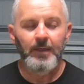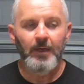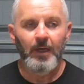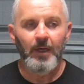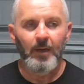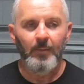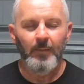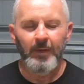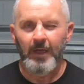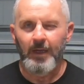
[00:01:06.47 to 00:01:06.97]

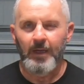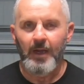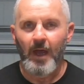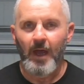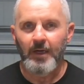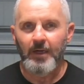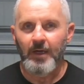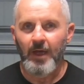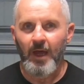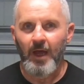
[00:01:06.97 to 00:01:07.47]
I got
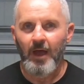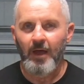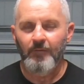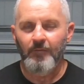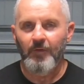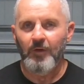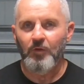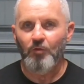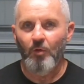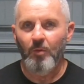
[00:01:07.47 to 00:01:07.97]

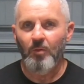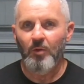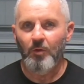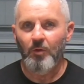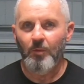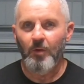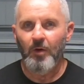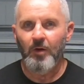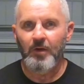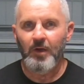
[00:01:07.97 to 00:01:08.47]
9.5. I normally
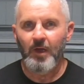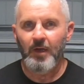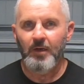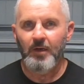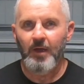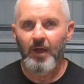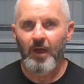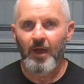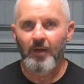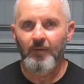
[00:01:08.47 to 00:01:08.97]
wear
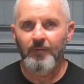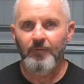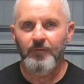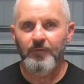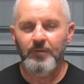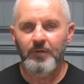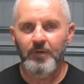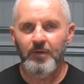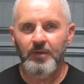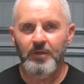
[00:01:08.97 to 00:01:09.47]

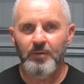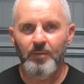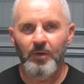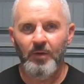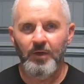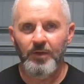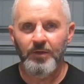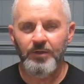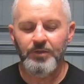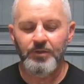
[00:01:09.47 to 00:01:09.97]
9.5,
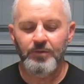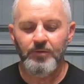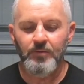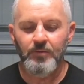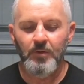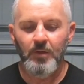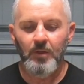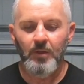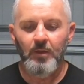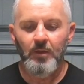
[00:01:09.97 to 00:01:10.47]
depending on the shoe.